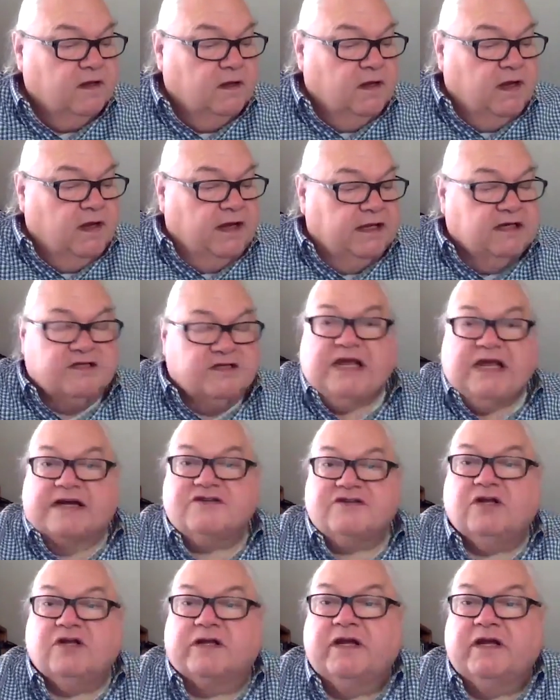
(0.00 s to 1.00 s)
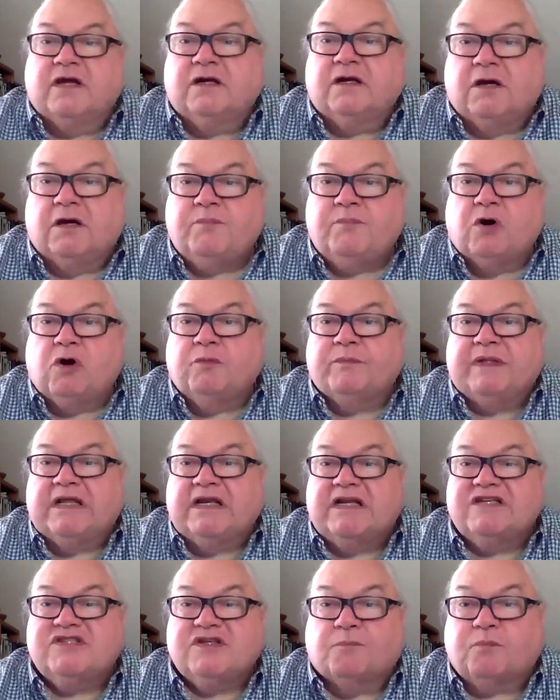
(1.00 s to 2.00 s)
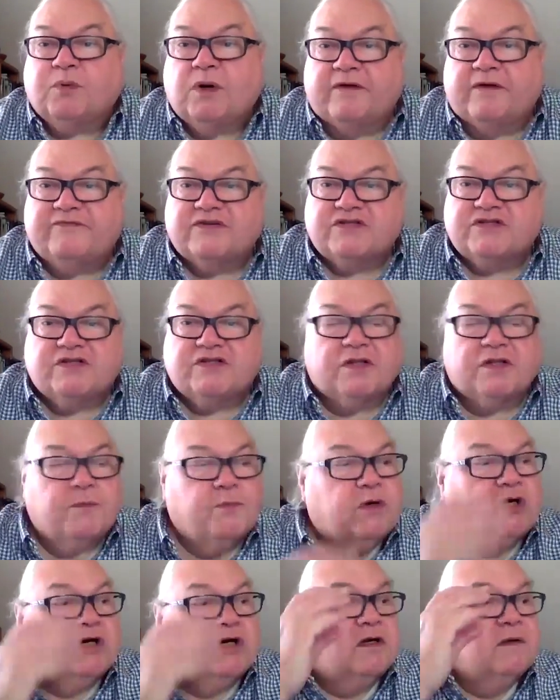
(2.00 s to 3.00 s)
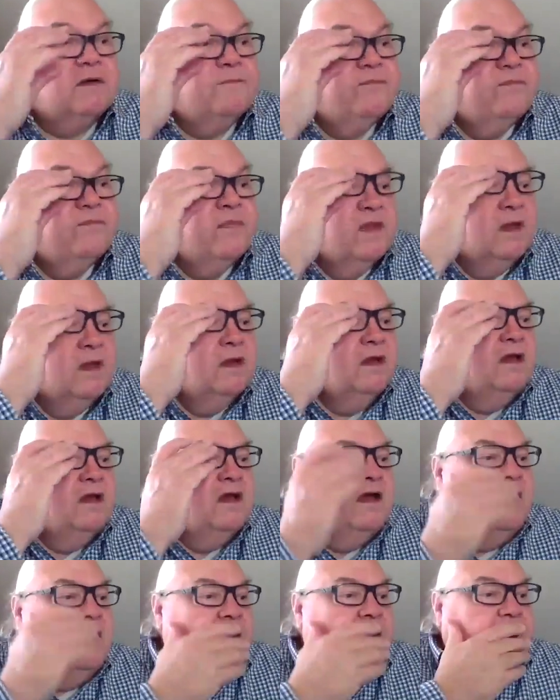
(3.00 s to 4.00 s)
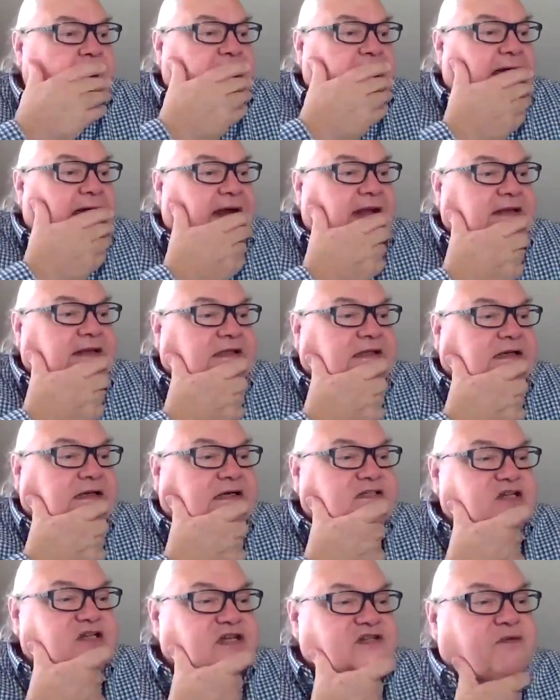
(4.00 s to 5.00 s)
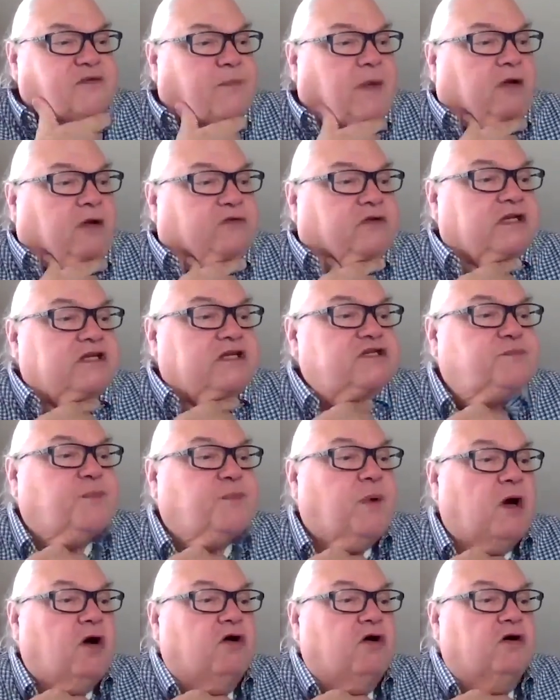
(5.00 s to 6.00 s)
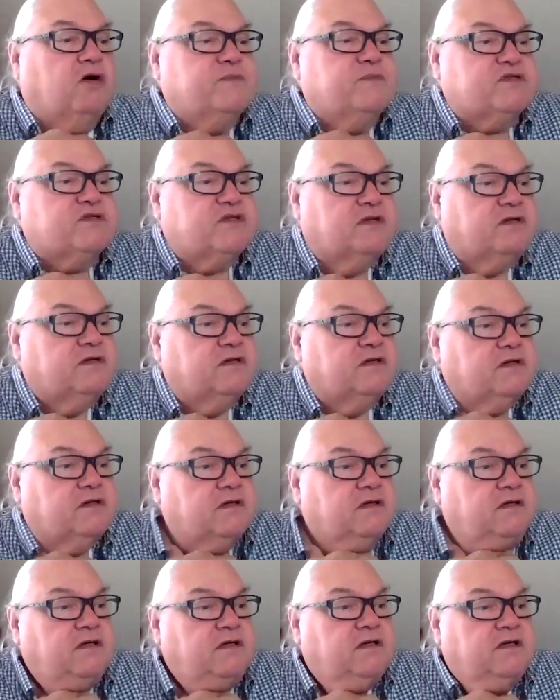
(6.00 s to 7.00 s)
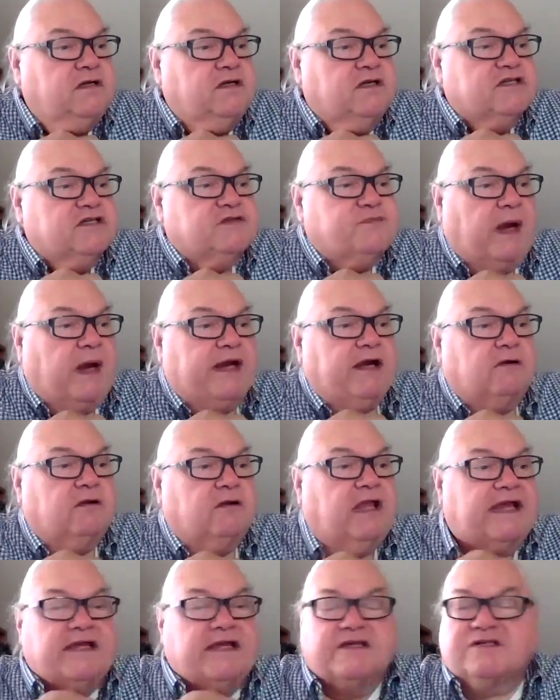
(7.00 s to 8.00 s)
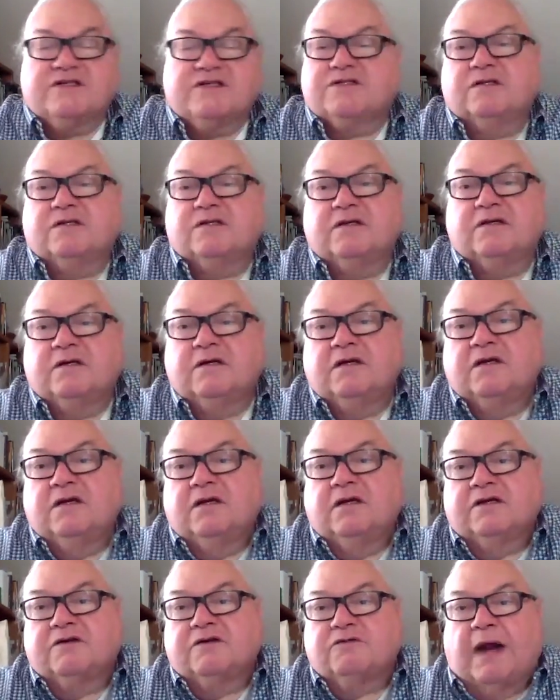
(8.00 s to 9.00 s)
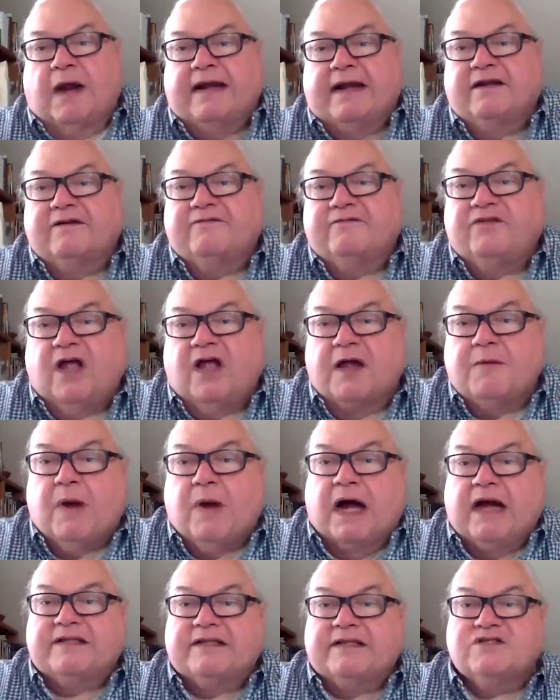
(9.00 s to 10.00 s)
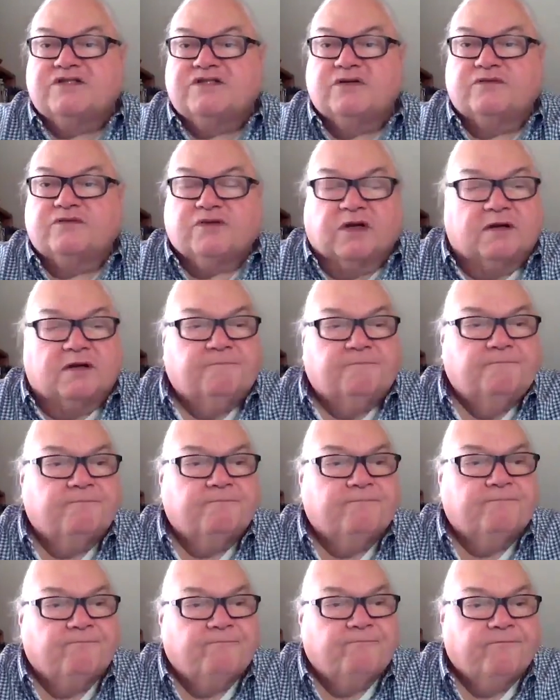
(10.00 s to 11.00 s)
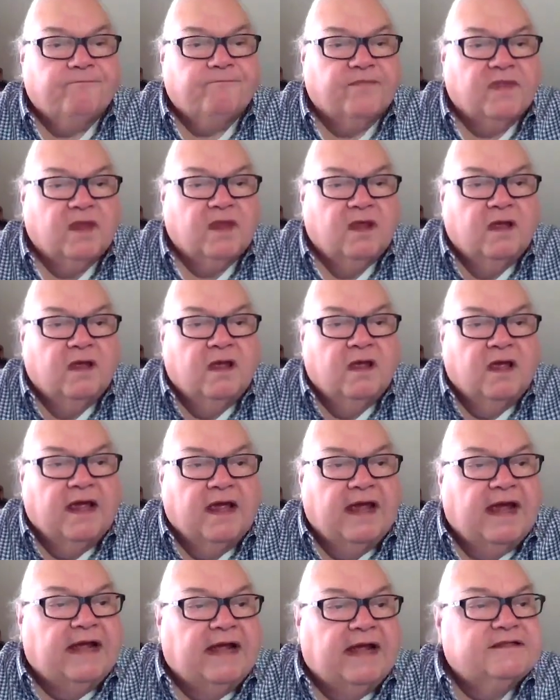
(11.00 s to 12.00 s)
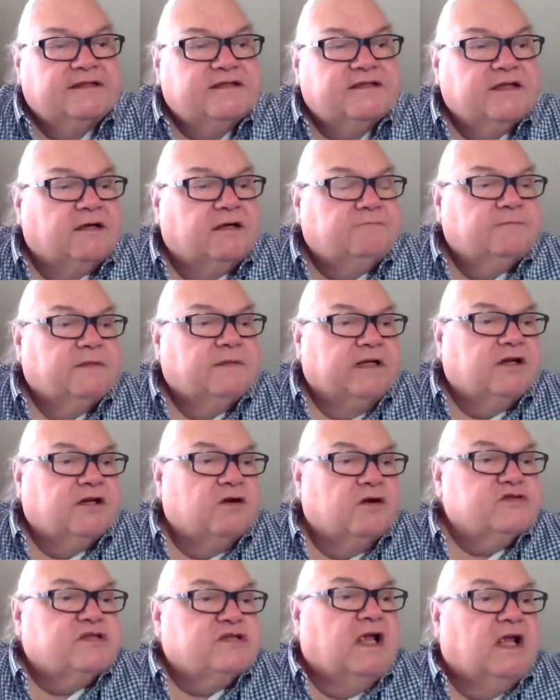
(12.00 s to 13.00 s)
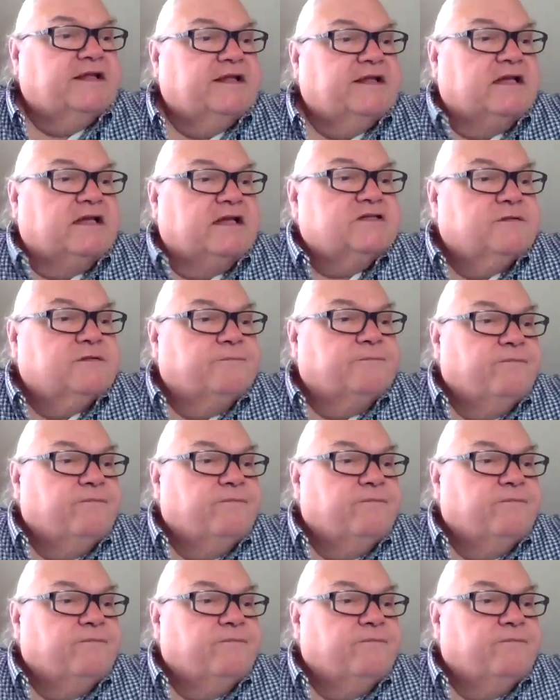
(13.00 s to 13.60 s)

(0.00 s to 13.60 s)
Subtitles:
And it's actually a poem that is a preface to the book. And it says, about these poems, Spider Lace, Dragonfly Mind Sutra. And it goes like this.